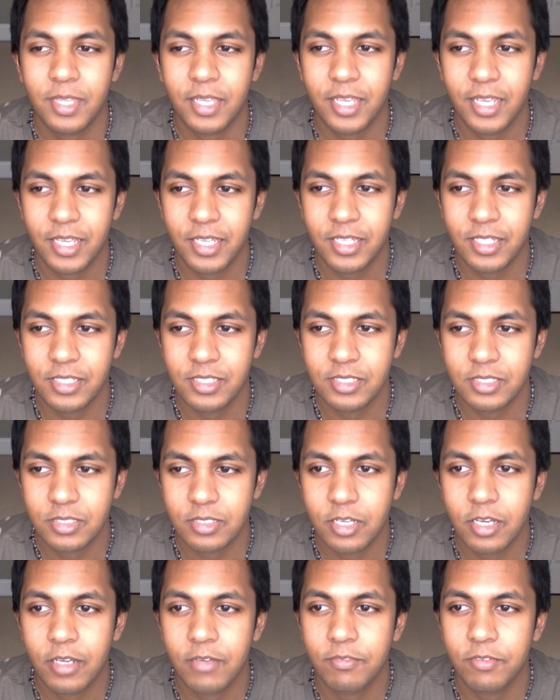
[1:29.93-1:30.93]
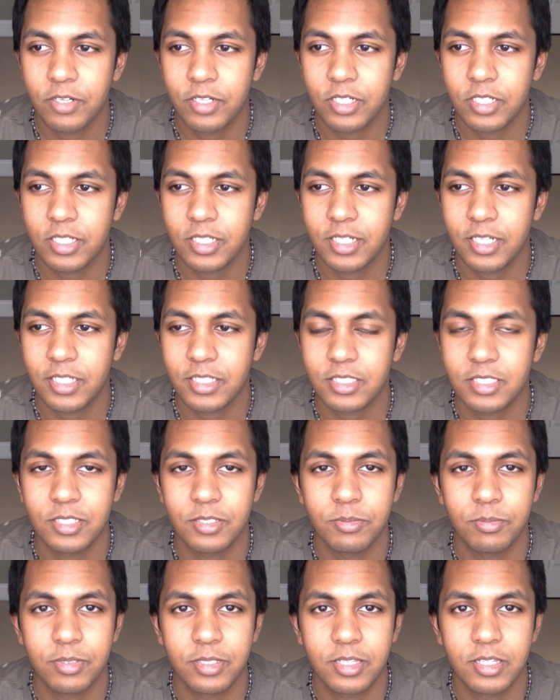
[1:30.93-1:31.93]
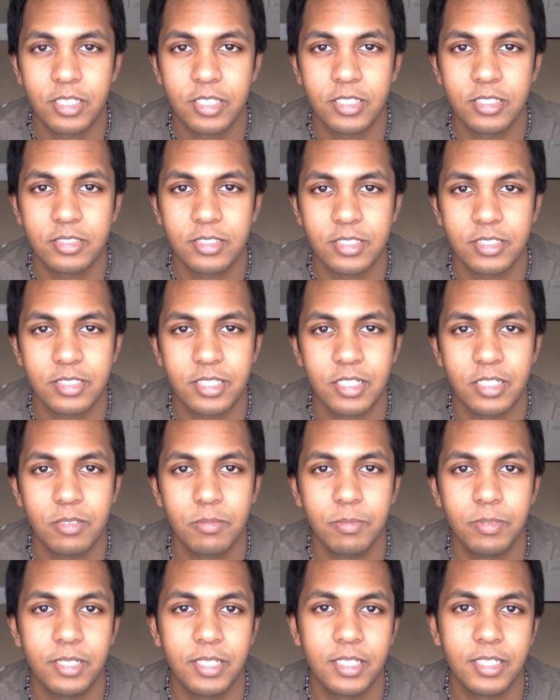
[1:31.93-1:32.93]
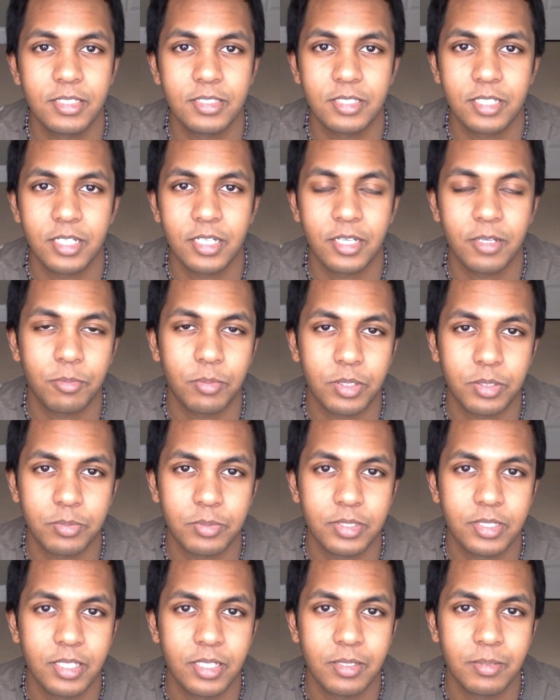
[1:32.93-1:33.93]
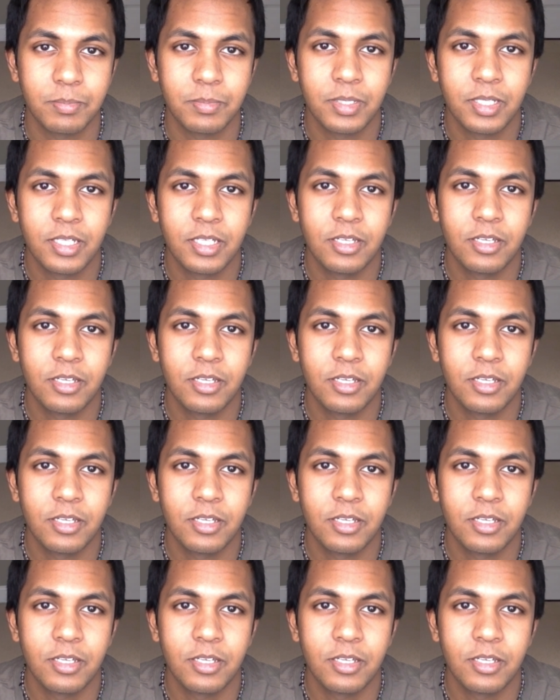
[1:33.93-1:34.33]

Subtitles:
and I'm very connected with these Ascended Beings, and I work with them.